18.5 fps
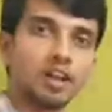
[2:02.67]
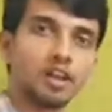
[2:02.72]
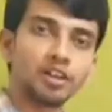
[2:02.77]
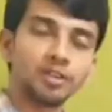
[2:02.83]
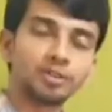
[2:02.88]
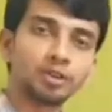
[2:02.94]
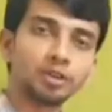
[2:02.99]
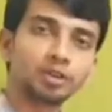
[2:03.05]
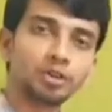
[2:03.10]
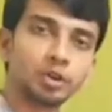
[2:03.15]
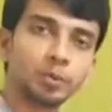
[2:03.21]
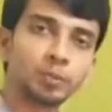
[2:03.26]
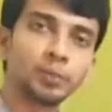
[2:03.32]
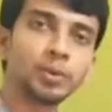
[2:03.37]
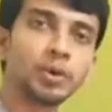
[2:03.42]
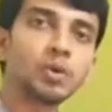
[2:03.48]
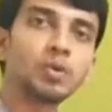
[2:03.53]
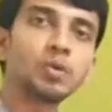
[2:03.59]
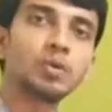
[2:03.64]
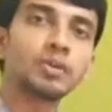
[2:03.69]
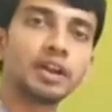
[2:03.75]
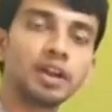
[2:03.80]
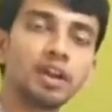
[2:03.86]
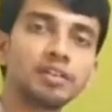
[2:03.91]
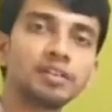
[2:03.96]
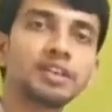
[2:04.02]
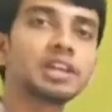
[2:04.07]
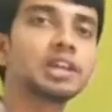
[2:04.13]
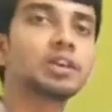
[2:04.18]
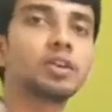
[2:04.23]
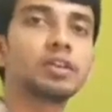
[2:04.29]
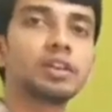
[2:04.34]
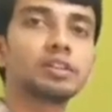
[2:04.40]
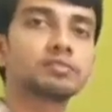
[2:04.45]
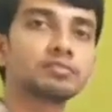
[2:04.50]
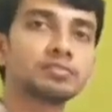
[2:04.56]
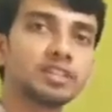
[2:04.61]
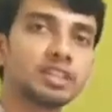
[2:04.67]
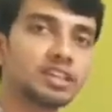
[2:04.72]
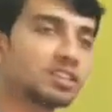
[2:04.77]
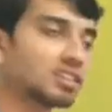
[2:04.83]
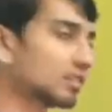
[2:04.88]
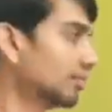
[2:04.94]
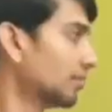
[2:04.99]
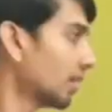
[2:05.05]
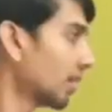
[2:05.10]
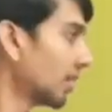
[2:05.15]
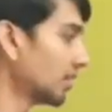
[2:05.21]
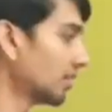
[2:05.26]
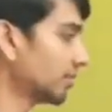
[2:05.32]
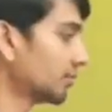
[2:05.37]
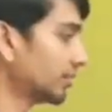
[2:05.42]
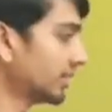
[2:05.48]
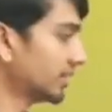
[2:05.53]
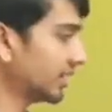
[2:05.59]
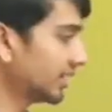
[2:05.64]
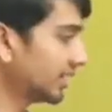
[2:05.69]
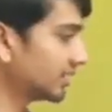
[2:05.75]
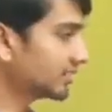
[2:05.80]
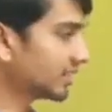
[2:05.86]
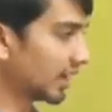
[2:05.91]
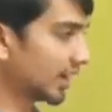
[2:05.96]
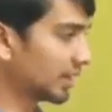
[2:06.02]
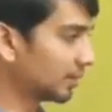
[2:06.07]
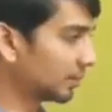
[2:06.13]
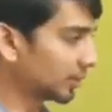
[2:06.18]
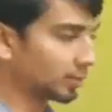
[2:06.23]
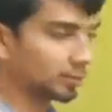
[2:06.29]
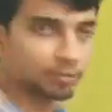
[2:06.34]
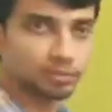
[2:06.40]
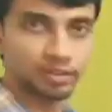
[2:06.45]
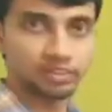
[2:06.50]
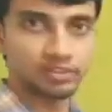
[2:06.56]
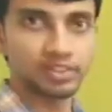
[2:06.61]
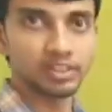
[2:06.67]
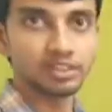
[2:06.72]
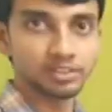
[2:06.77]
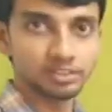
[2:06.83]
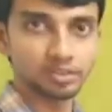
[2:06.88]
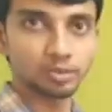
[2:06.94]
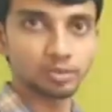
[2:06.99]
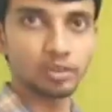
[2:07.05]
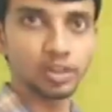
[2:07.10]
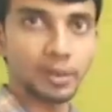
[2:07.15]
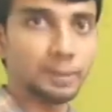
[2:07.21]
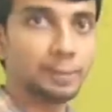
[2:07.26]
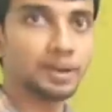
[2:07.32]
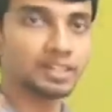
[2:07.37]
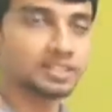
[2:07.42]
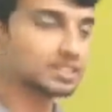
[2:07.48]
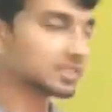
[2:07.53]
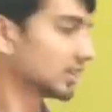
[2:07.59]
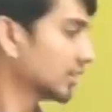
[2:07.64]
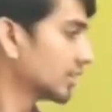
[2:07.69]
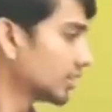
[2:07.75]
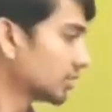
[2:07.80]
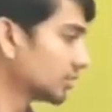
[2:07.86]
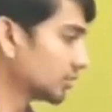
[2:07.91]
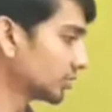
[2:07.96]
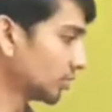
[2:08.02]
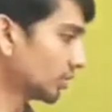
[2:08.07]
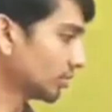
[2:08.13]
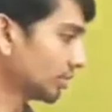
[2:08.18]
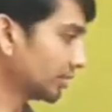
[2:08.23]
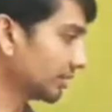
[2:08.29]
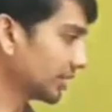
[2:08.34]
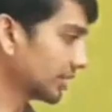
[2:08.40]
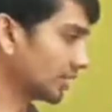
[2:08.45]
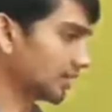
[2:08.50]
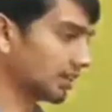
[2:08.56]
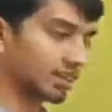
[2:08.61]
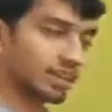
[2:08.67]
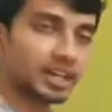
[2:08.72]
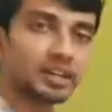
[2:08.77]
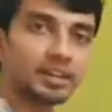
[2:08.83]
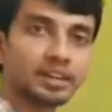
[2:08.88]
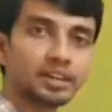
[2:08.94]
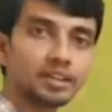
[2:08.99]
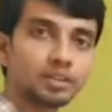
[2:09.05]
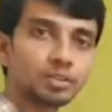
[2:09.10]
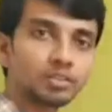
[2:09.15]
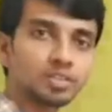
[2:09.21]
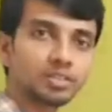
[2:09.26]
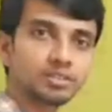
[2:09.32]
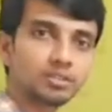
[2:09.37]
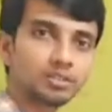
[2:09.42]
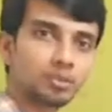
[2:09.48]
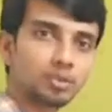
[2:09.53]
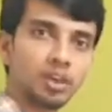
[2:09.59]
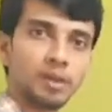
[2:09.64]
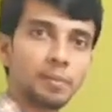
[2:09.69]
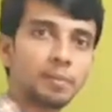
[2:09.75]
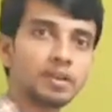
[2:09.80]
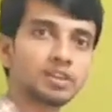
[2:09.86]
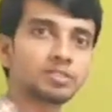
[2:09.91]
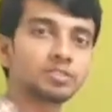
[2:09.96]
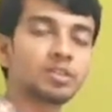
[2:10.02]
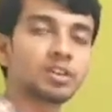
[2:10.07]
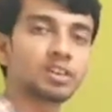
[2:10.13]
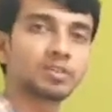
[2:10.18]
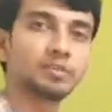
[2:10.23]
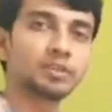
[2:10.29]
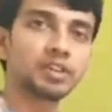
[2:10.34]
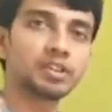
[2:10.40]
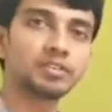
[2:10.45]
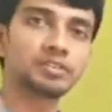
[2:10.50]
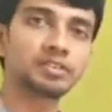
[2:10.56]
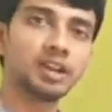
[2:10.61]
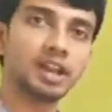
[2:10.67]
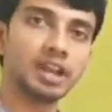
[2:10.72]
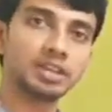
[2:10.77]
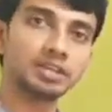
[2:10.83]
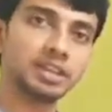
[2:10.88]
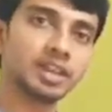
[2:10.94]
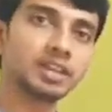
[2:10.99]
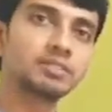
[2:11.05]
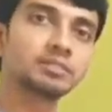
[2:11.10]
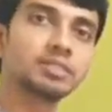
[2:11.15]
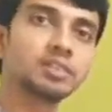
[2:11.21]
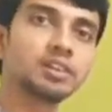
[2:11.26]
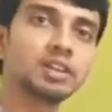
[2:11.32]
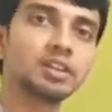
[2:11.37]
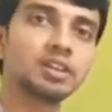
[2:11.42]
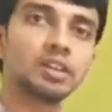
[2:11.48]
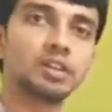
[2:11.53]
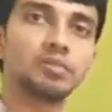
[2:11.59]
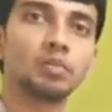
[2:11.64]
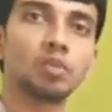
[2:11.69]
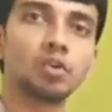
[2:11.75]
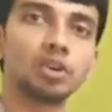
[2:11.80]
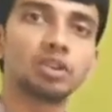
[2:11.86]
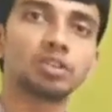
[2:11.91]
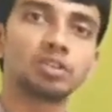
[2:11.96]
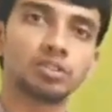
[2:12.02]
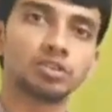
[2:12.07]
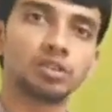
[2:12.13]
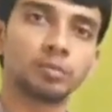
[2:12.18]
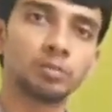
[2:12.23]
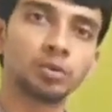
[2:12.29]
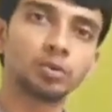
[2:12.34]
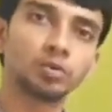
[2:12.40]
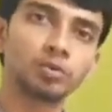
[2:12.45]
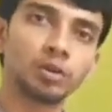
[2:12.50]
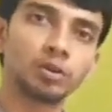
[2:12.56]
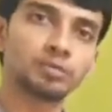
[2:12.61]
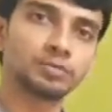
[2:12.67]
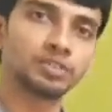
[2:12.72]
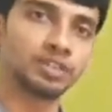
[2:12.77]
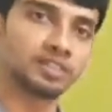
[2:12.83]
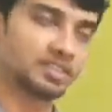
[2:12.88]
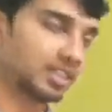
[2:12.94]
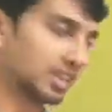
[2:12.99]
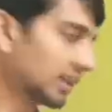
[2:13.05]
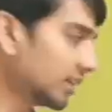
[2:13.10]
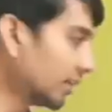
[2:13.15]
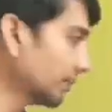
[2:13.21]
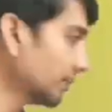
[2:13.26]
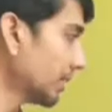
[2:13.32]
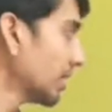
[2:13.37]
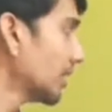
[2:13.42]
So to prove Radon Nikodym theorem, we need the help of these two lemmas. So we will get into these two lemmas for the first, and then we will move on to the proof of the theorem.